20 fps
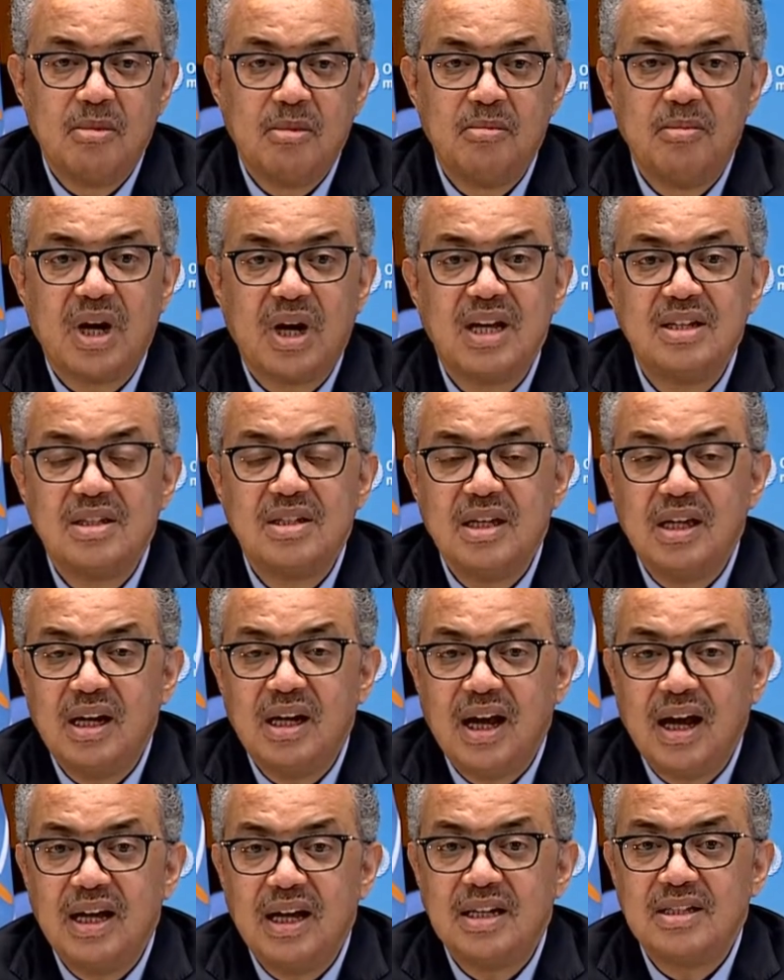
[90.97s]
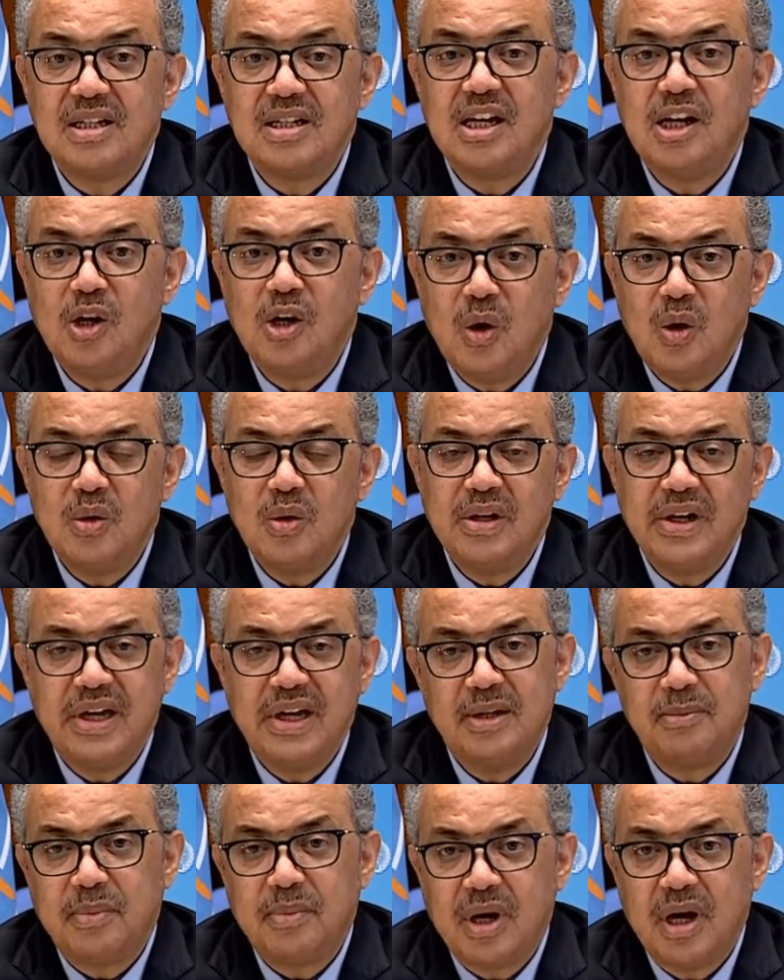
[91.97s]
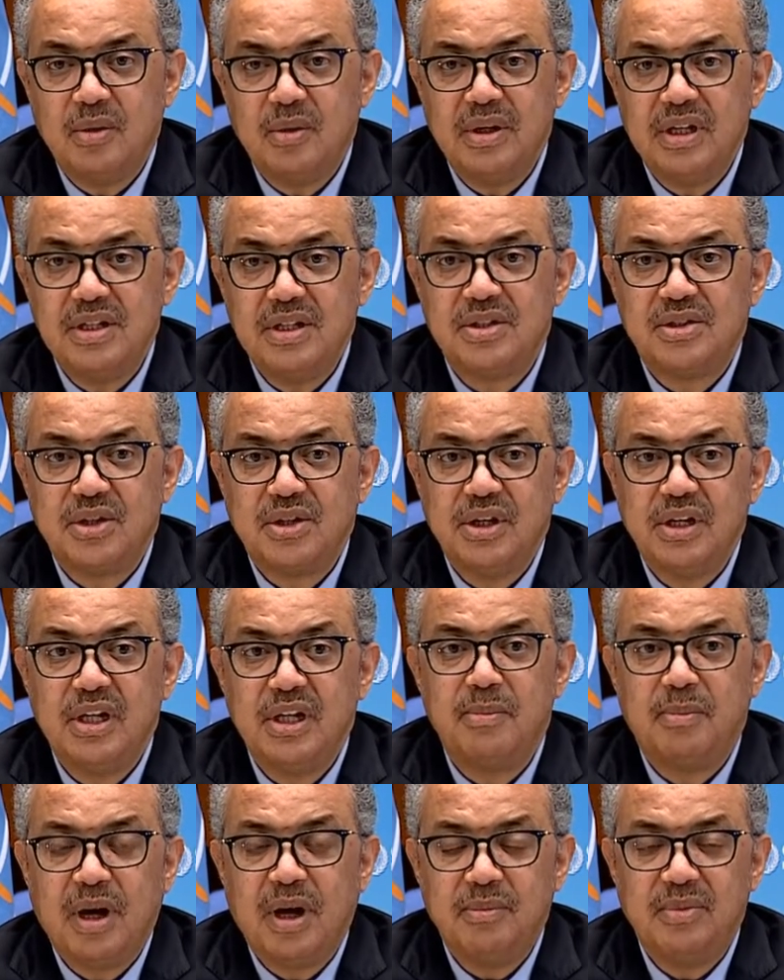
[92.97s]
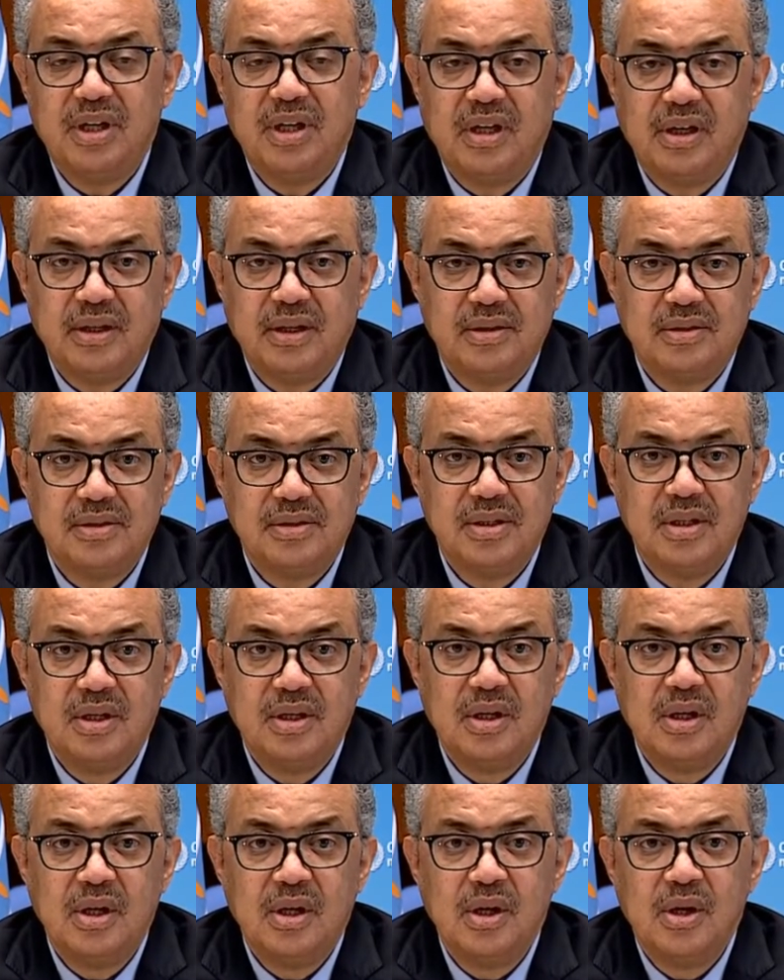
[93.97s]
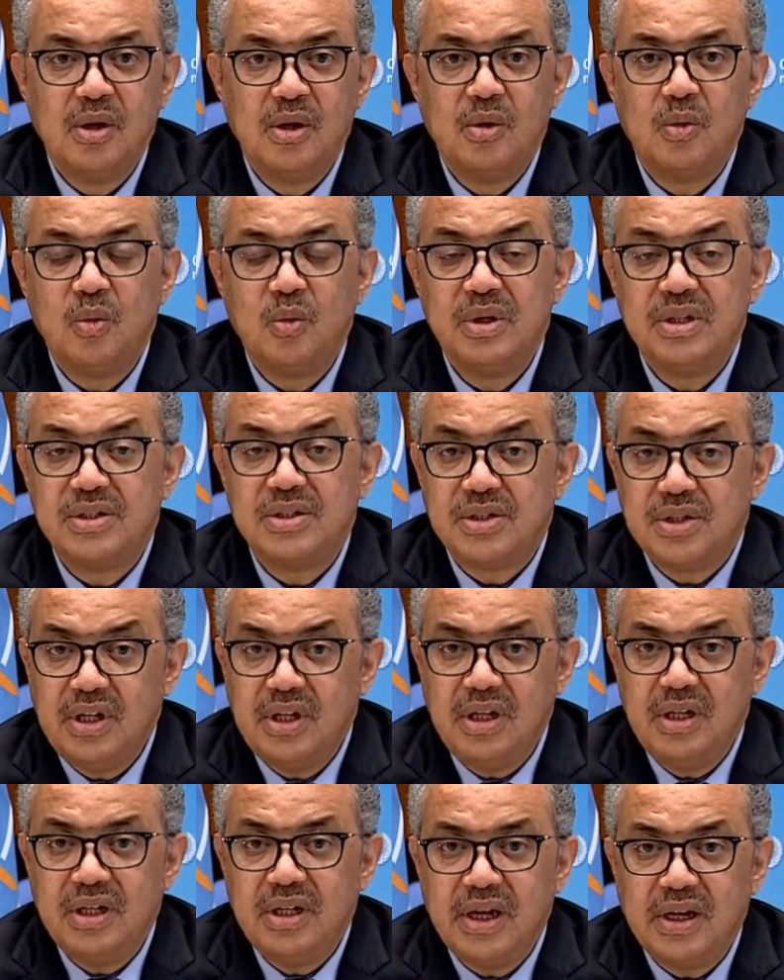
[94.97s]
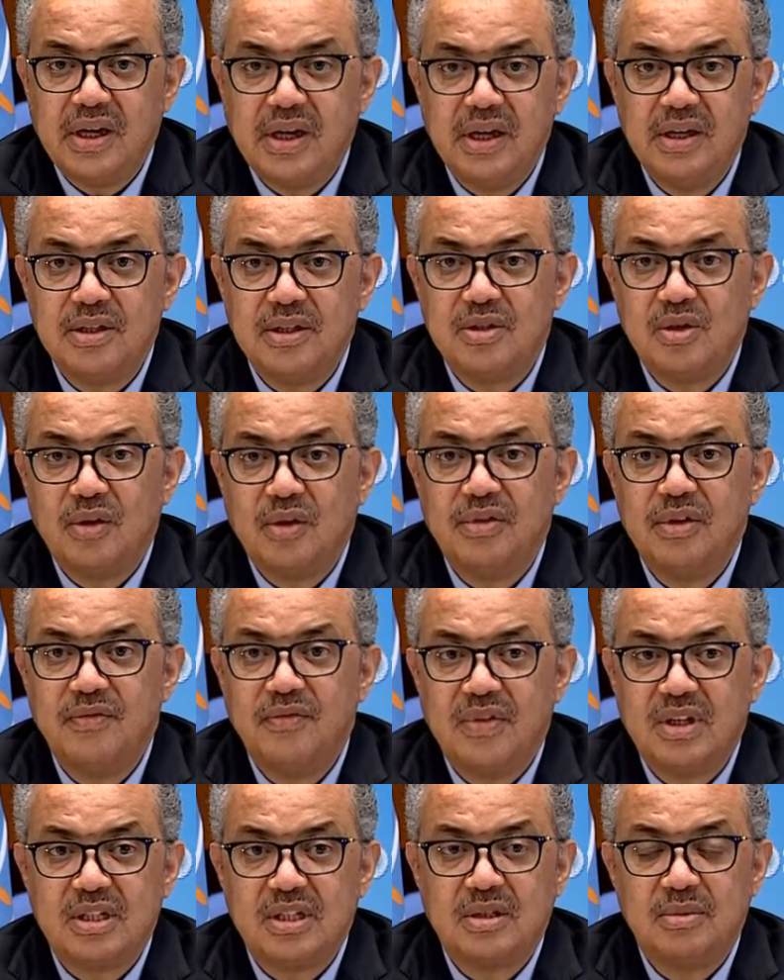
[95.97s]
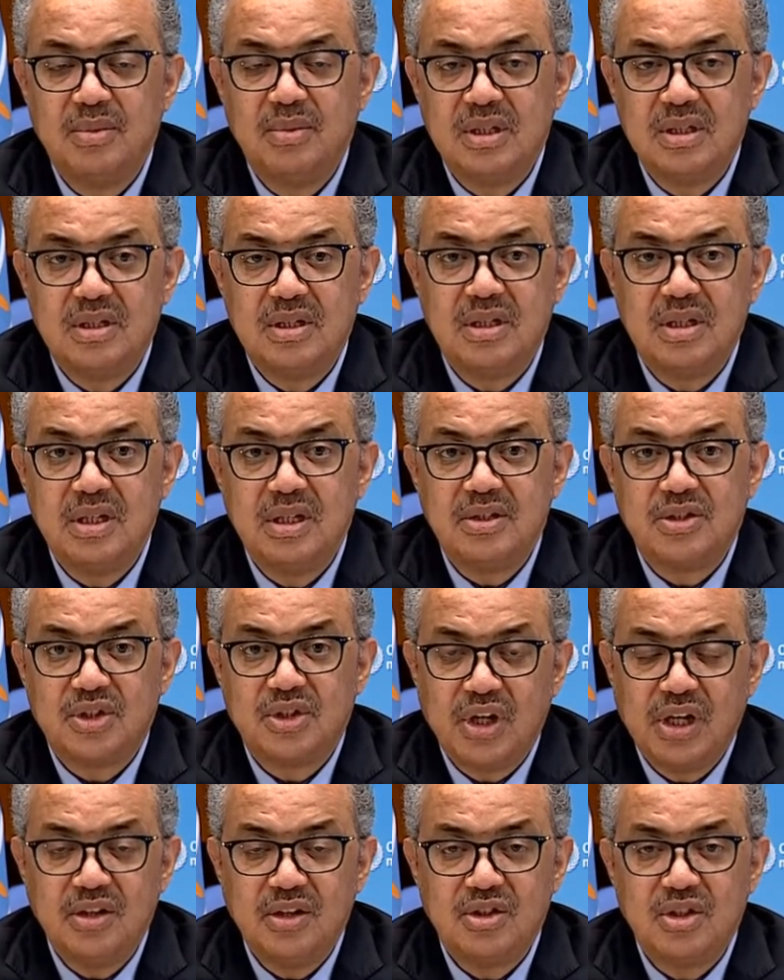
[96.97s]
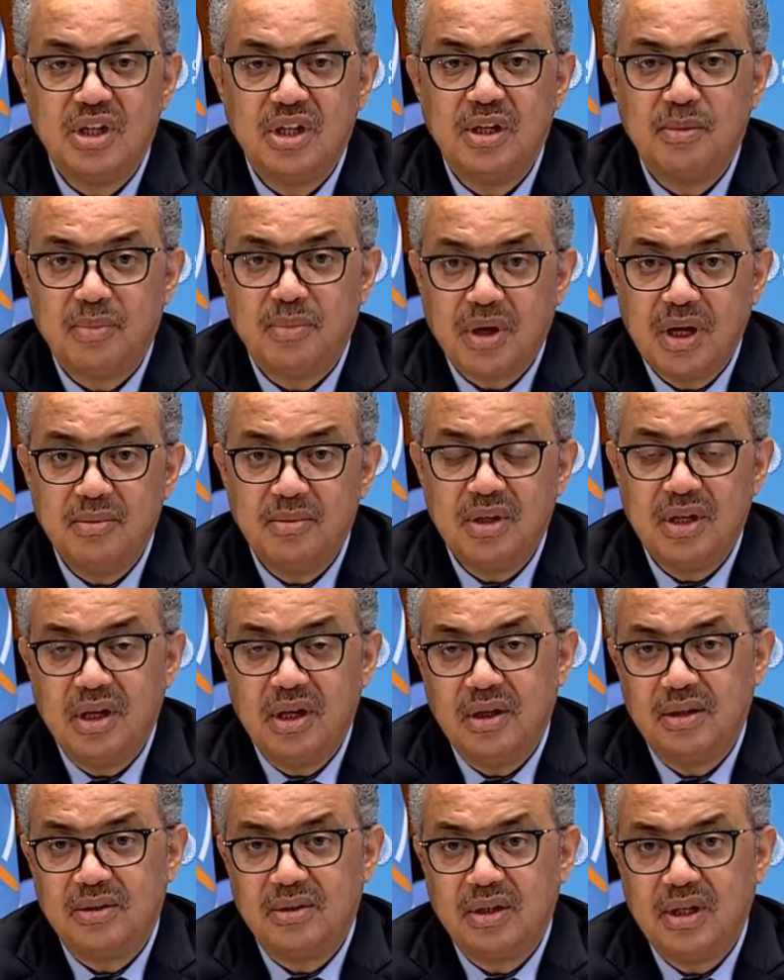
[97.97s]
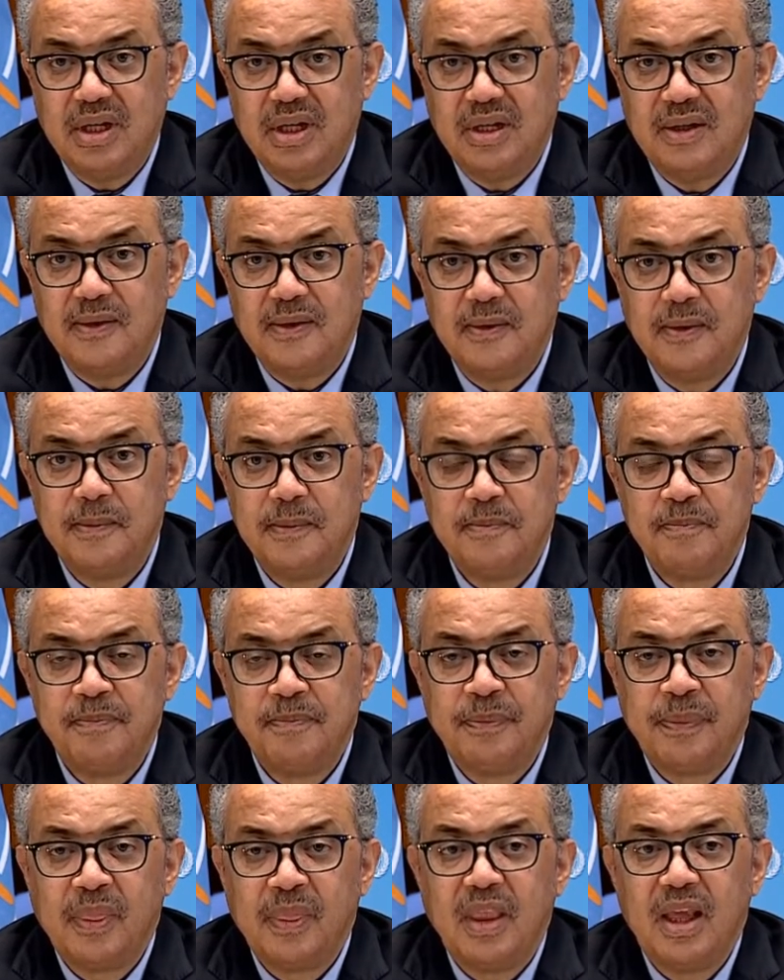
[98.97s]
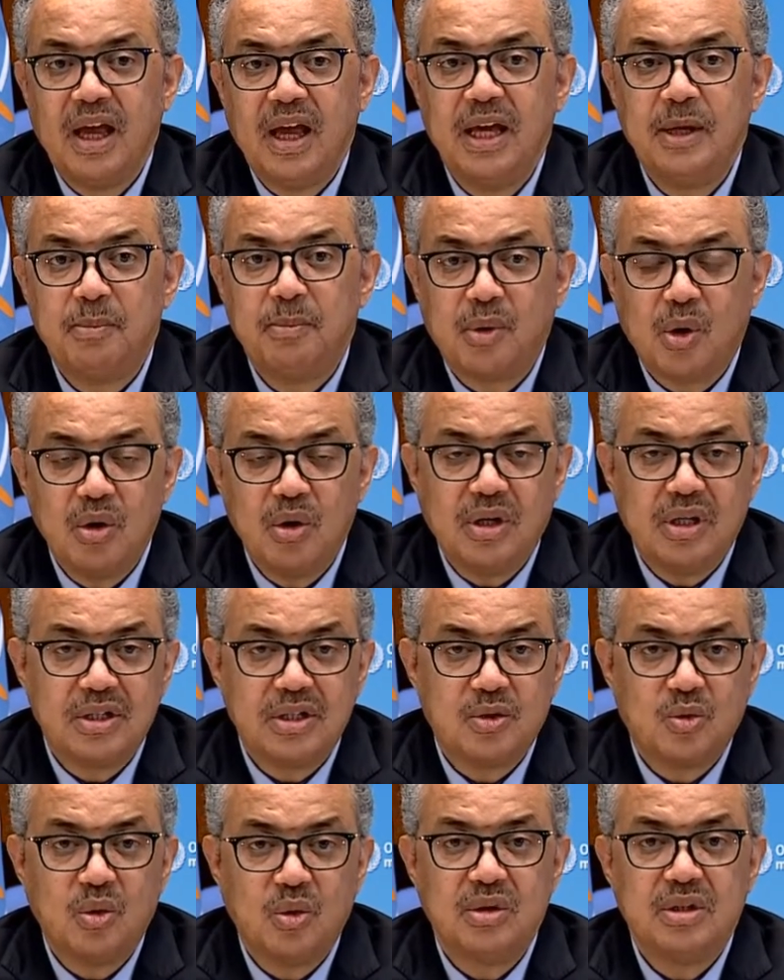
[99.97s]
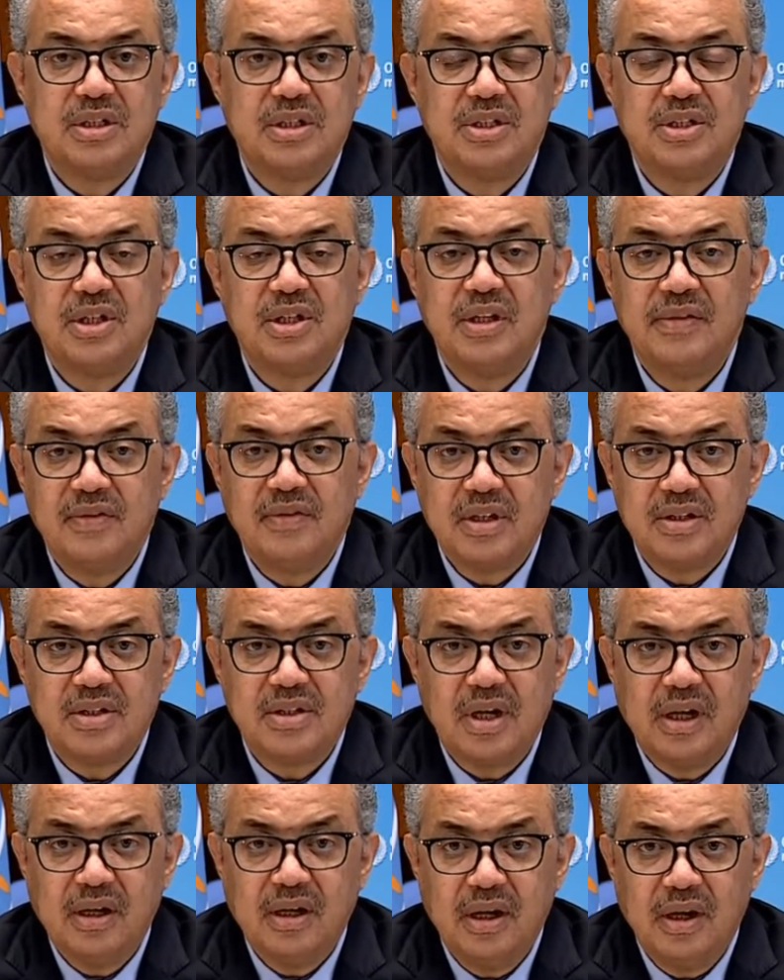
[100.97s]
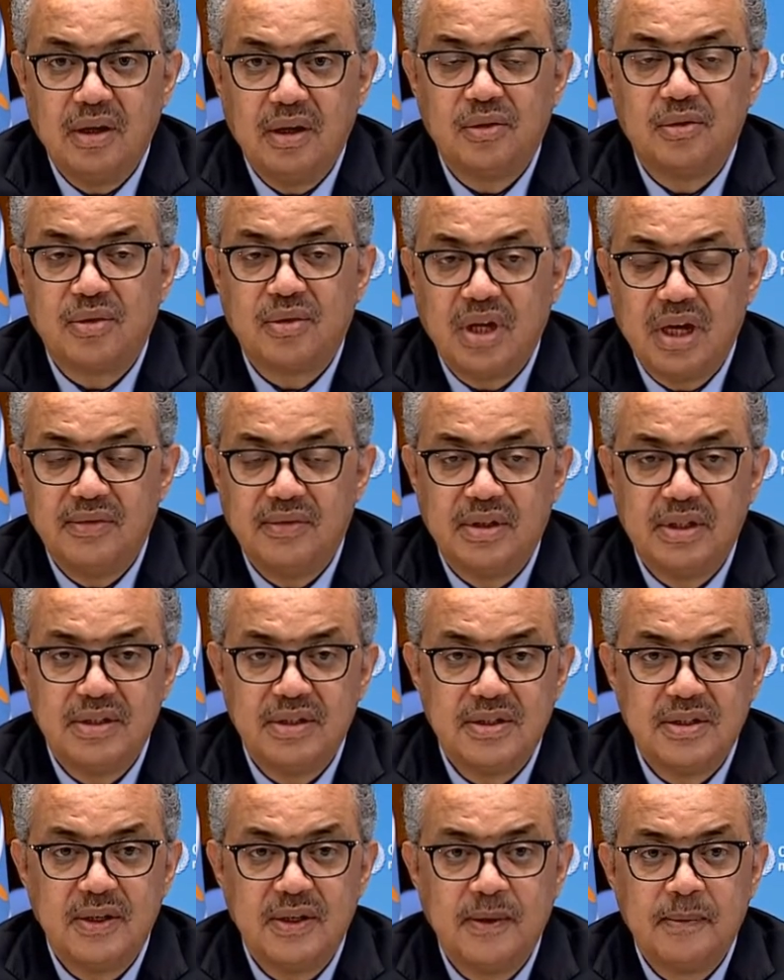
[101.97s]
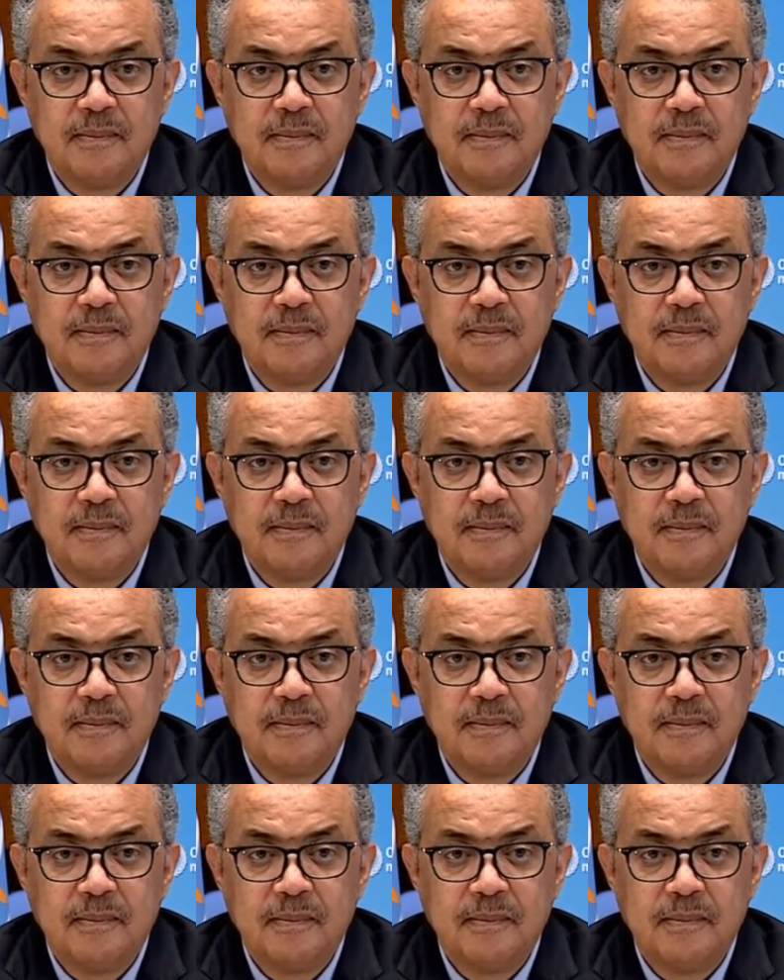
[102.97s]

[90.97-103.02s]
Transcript: Brazil has a long and proud history in public health, with 3 decades of investments in strengthening primary health care and progress towards universal health coverage.